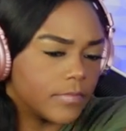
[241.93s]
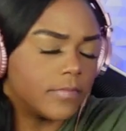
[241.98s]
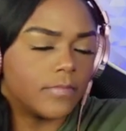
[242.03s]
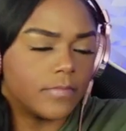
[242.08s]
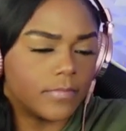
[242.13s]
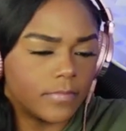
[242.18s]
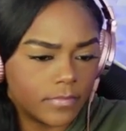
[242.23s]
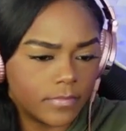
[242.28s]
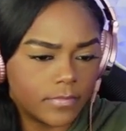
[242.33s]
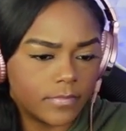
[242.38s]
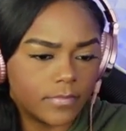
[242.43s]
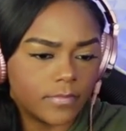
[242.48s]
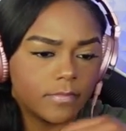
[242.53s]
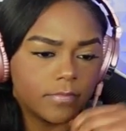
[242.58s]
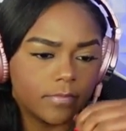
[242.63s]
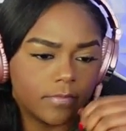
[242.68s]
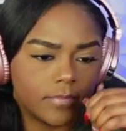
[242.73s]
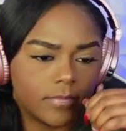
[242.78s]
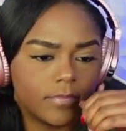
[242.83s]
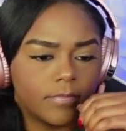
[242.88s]

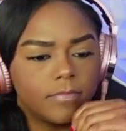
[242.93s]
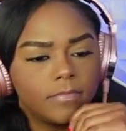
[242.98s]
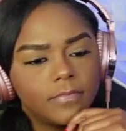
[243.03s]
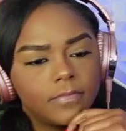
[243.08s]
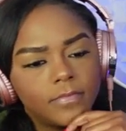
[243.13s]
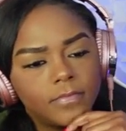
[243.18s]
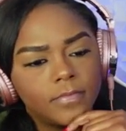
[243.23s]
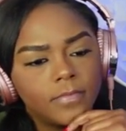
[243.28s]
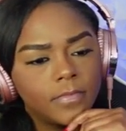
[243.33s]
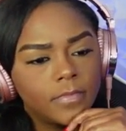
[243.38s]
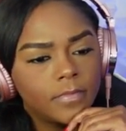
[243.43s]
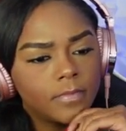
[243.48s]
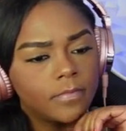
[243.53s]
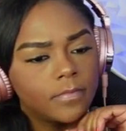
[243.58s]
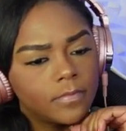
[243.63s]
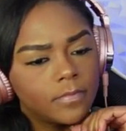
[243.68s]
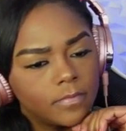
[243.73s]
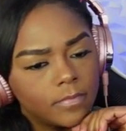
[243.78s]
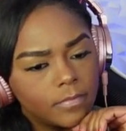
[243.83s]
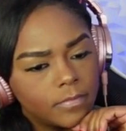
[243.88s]

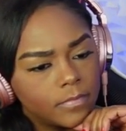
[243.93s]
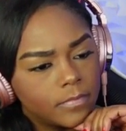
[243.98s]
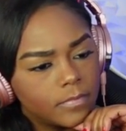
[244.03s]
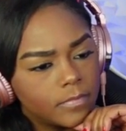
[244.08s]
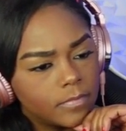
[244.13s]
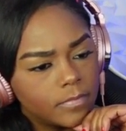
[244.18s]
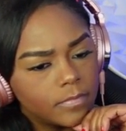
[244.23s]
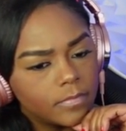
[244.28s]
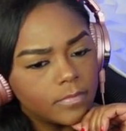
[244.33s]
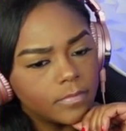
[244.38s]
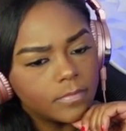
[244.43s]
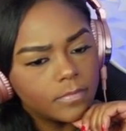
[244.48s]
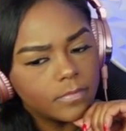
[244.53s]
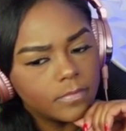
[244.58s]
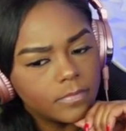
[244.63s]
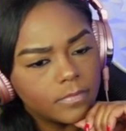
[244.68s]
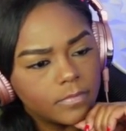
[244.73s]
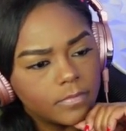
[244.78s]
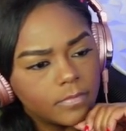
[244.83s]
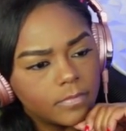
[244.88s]

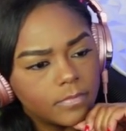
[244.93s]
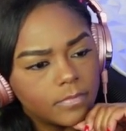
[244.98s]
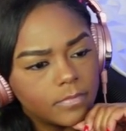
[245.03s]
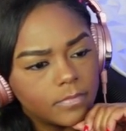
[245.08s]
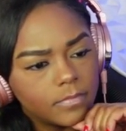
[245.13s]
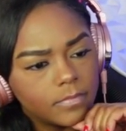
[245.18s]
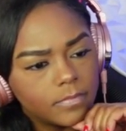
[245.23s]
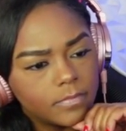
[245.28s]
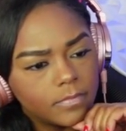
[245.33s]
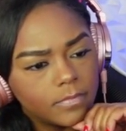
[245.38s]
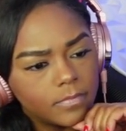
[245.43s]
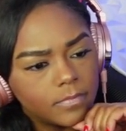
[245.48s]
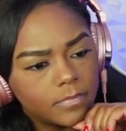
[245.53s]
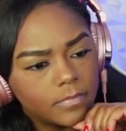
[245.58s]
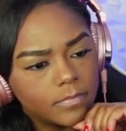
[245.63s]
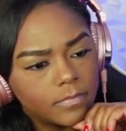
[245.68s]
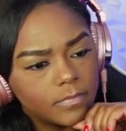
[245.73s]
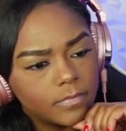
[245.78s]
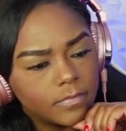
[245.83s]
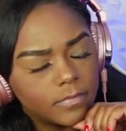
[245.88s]

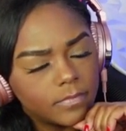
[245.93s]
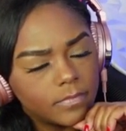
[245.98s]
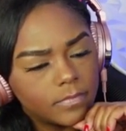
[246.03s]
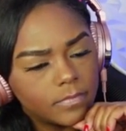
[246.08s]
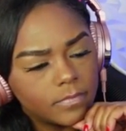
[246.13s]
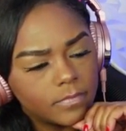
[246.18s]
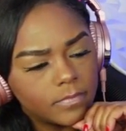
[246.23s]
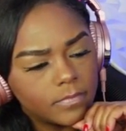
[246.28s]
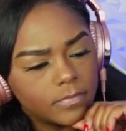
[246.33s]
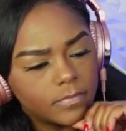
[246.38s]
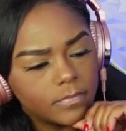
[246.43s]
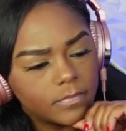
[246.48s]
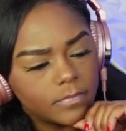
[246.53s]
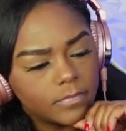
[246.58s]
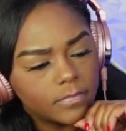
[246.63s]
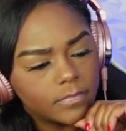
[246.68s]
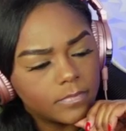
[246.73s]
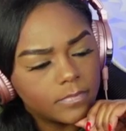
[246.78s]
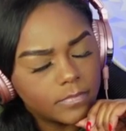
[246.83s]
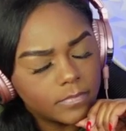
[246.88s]

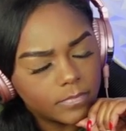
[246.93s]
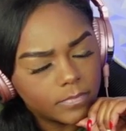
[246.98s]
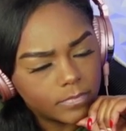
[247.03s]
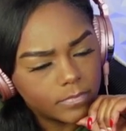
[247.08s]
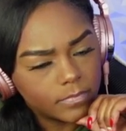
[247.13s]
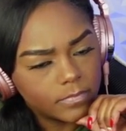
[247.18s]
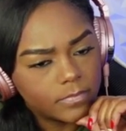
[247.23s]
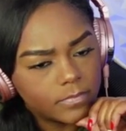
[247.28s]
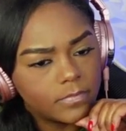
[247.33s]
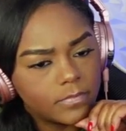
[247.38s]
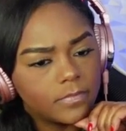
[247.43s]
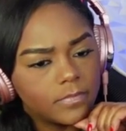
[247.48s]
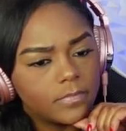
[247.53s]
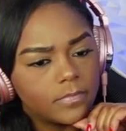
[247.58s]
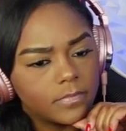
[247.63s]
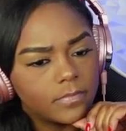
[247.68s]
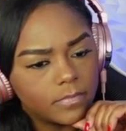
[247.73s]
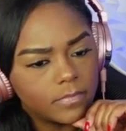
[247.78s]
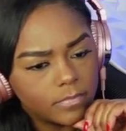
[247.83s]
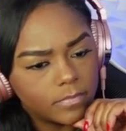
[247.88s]

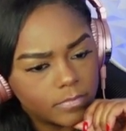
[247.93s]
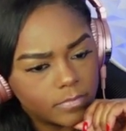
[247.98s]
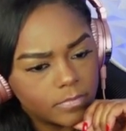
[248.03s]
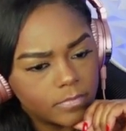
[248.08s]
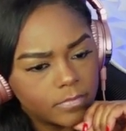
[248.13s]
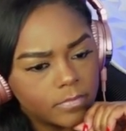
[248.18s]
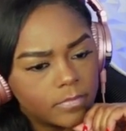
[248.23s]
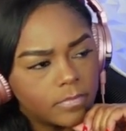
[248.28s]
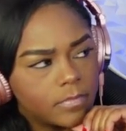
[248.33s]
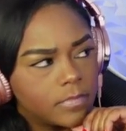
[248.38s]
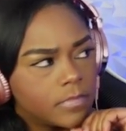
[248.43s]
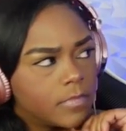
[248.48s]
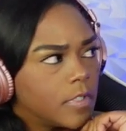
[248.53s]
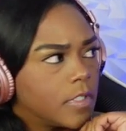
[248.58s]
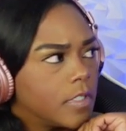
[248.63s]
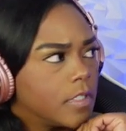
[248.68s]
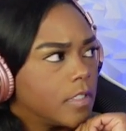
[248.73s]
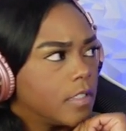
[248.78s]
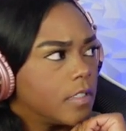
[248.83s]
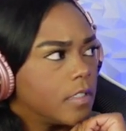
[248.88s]

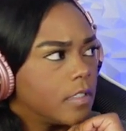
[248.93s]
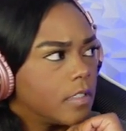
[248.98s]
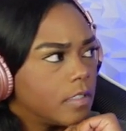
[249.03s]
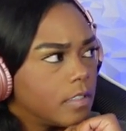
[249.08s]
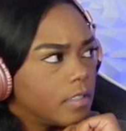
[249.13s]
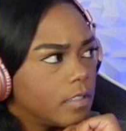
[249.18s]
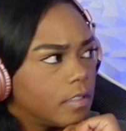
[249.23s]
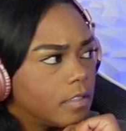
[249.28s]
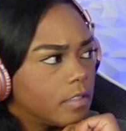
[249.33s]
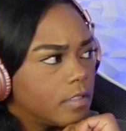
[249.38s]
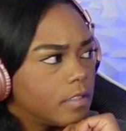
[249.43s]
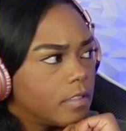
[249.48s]
This person isn't speaking.